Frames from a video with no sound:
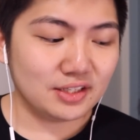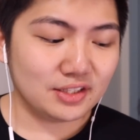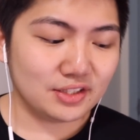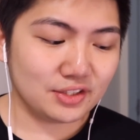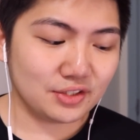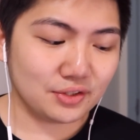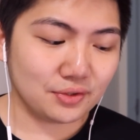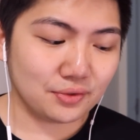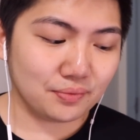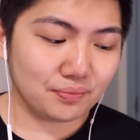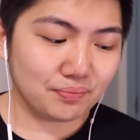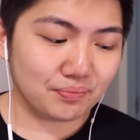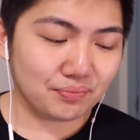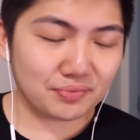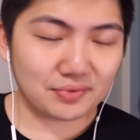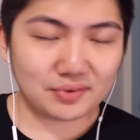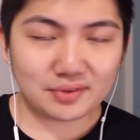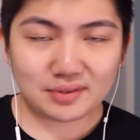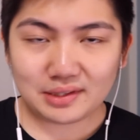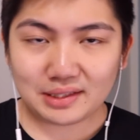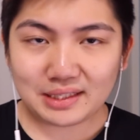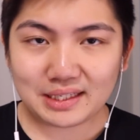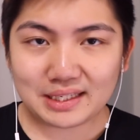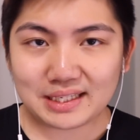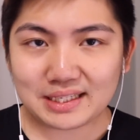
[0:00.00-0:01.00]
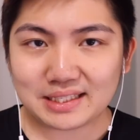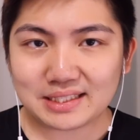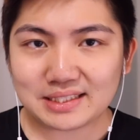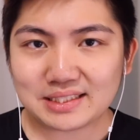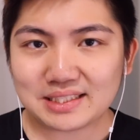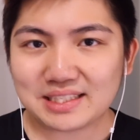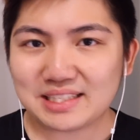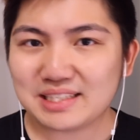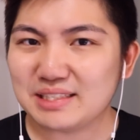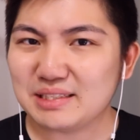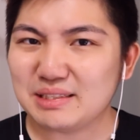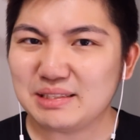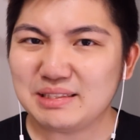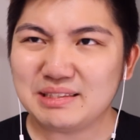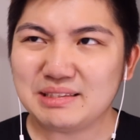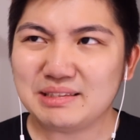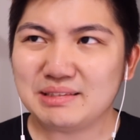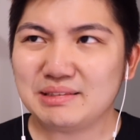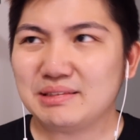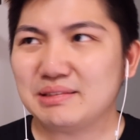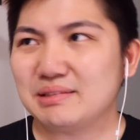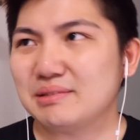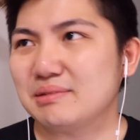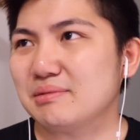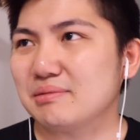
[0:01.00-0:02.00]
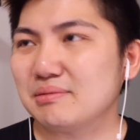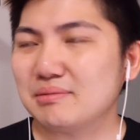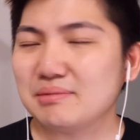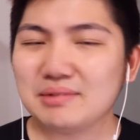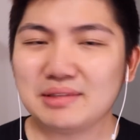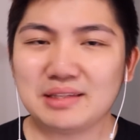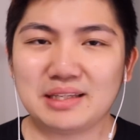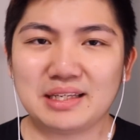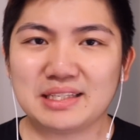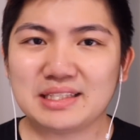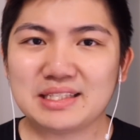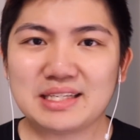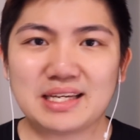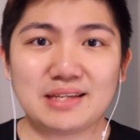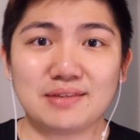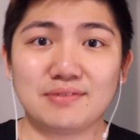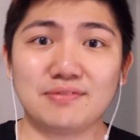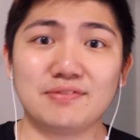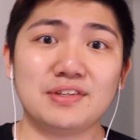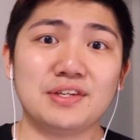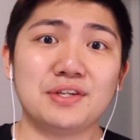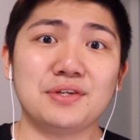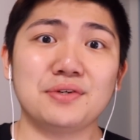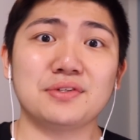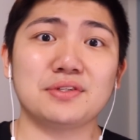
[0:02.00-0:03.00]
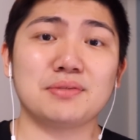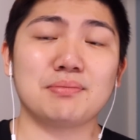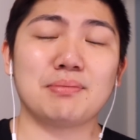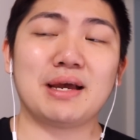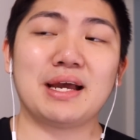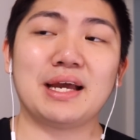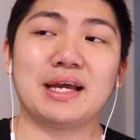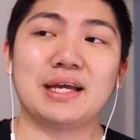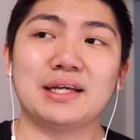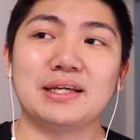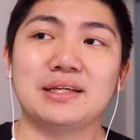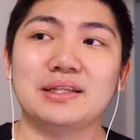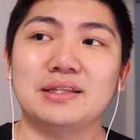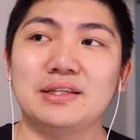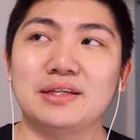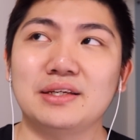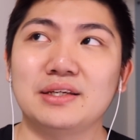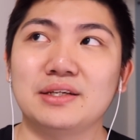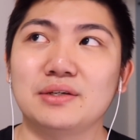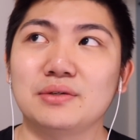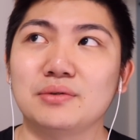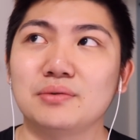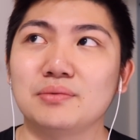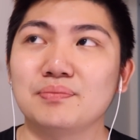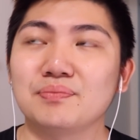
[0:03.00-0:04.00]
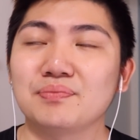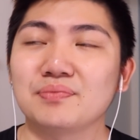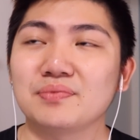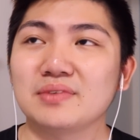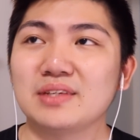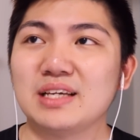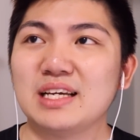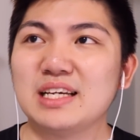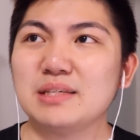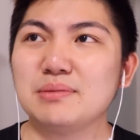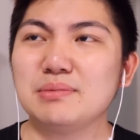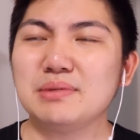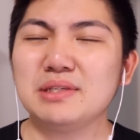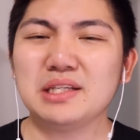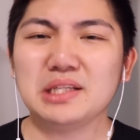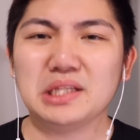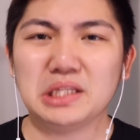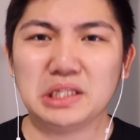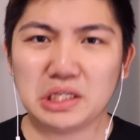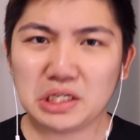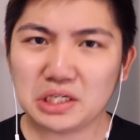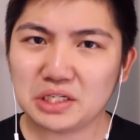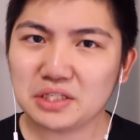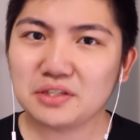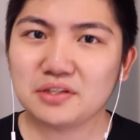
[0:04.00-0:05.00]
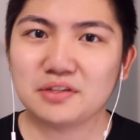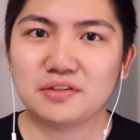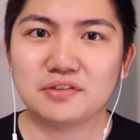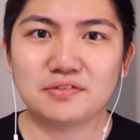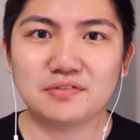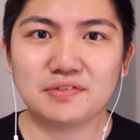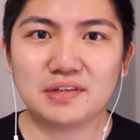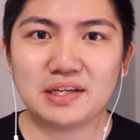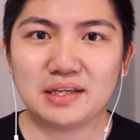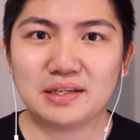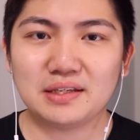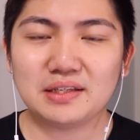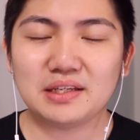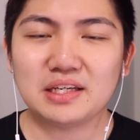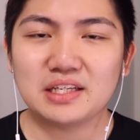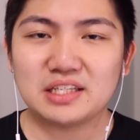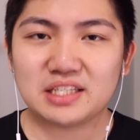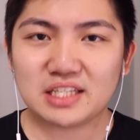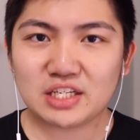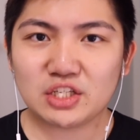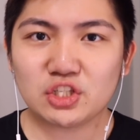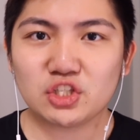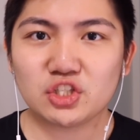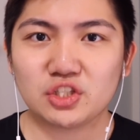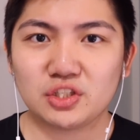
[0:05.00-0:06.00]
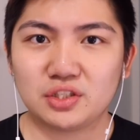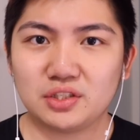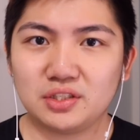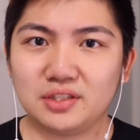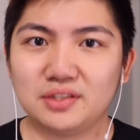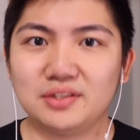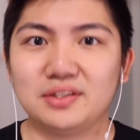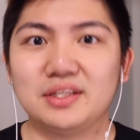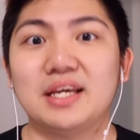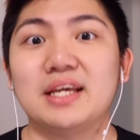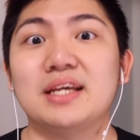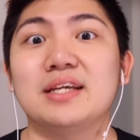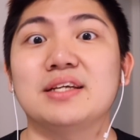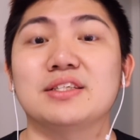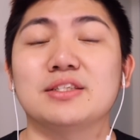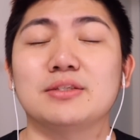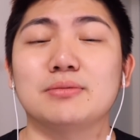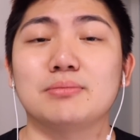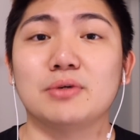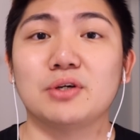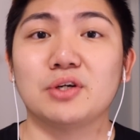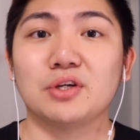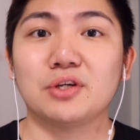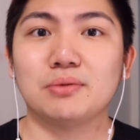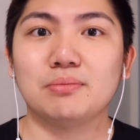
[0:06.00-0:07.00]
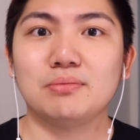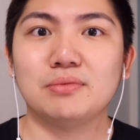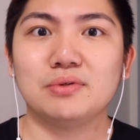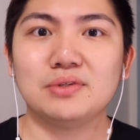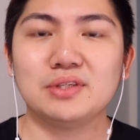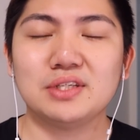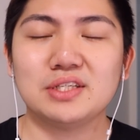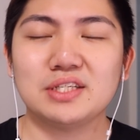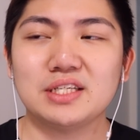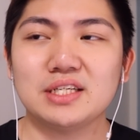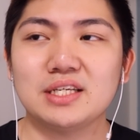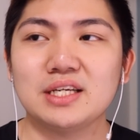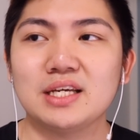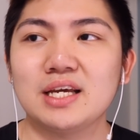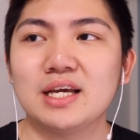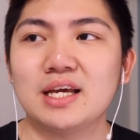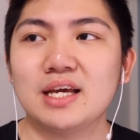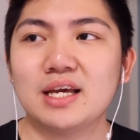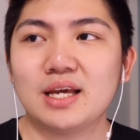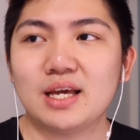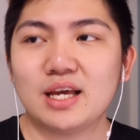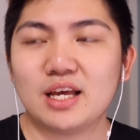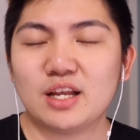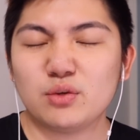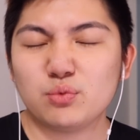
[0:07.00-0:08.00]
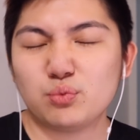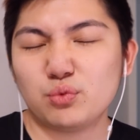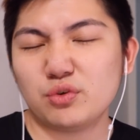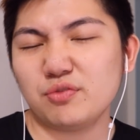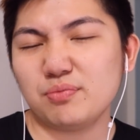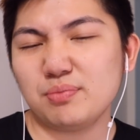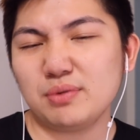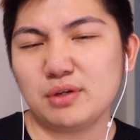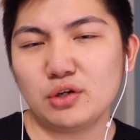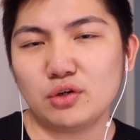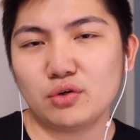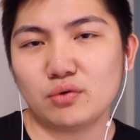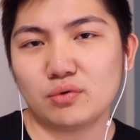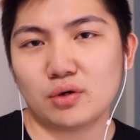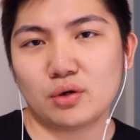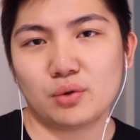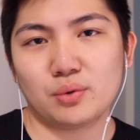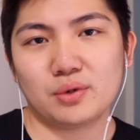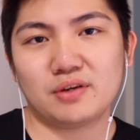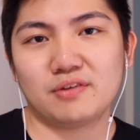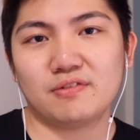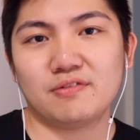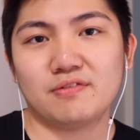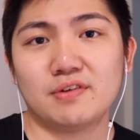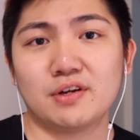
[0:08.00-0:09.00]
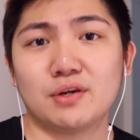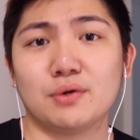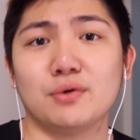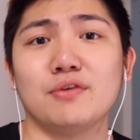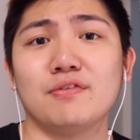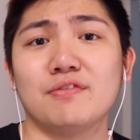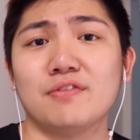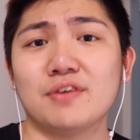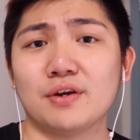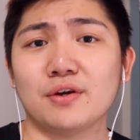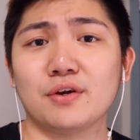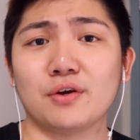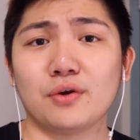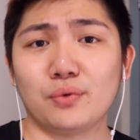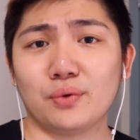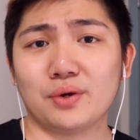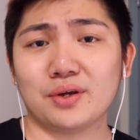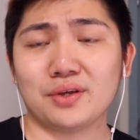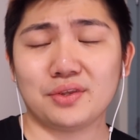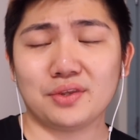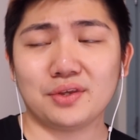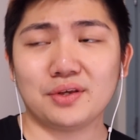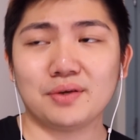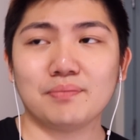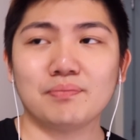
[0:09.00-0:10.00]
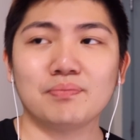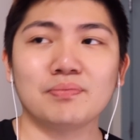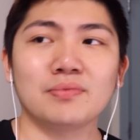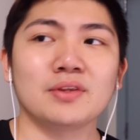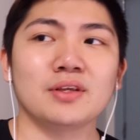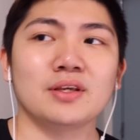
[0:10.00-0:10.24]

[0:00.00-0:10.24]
So like I said in like 10 videos back, there has been a lot of attention on the ASMR community, and we've been growing very, very quickly.